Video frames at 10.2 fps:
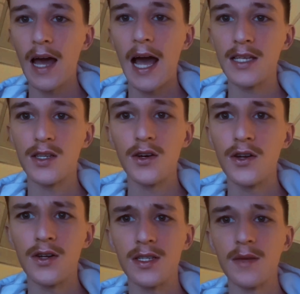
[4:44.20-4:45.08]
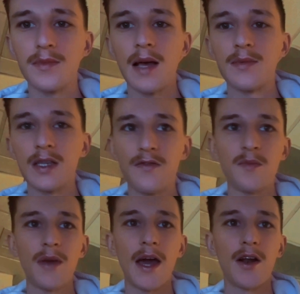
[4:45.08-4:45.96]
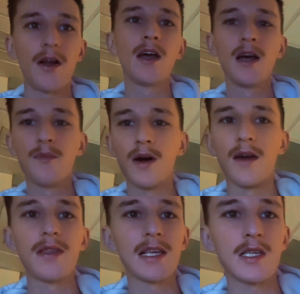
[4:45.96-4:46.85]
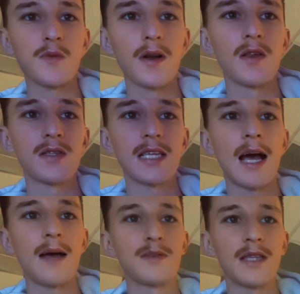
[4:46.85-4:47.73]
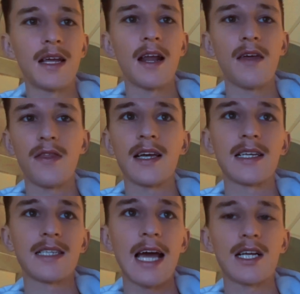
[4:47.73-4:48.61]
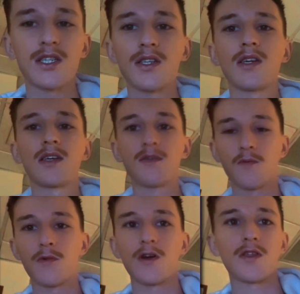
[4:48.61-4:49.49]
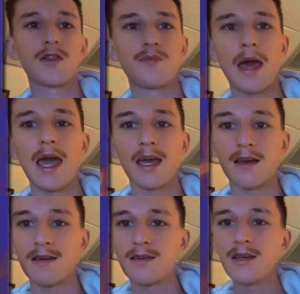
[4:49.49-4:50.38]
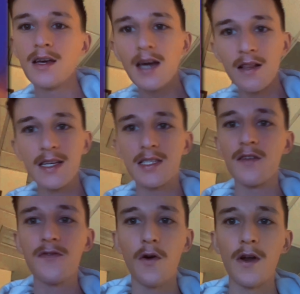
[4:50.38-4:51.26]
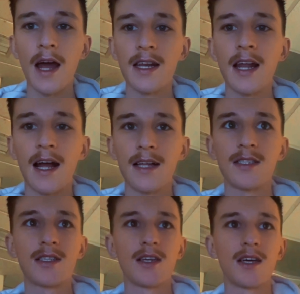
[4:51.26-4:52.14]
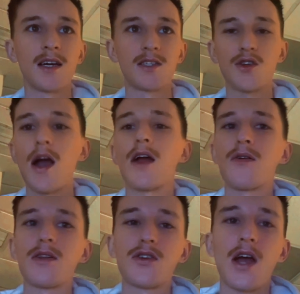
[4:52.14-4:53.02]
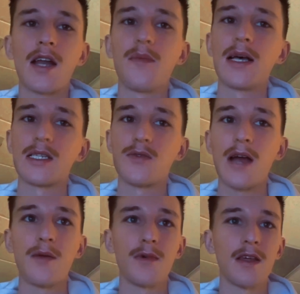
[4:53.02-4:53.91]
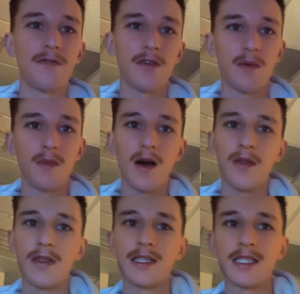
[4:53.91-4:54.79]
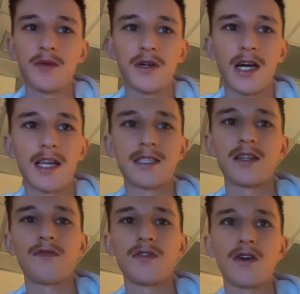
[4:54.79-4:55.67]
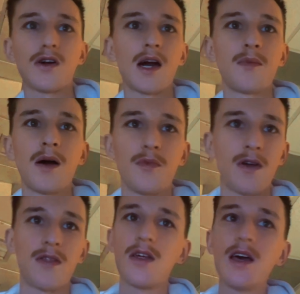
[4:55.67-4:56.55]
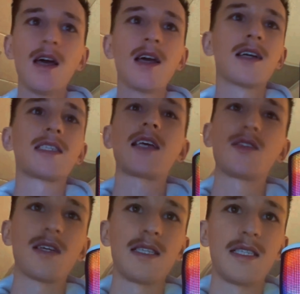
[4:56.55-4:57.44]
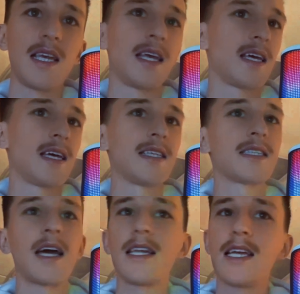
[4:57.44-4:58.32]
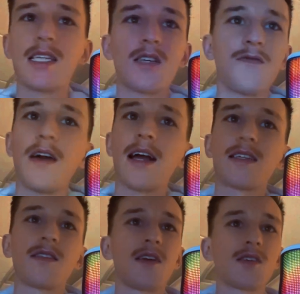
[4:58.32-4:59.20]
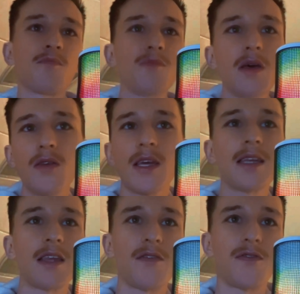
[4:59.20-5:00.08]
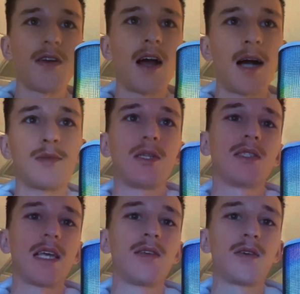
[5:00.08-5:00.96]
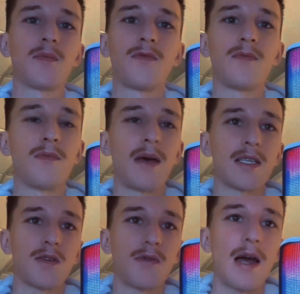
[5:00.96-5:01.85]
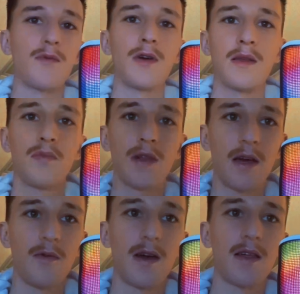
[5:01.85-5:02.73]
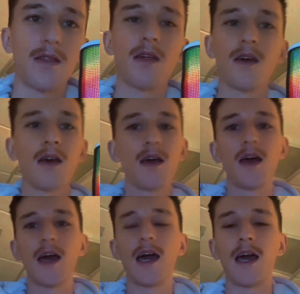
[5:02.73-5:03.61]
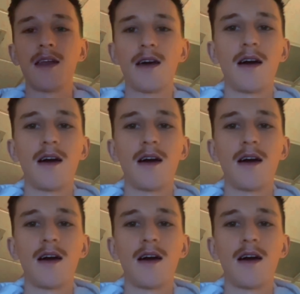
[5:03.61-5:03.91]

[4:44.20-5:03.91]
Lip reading: as good or sometimes even better. But this is one of those apps that I think is actually worth paying at least the $4.99 to try to mess around with it for the month and see what kind of stuff you can come up with. because as you can see, inside each effect, there's a million different options that you can mess around with and play with, and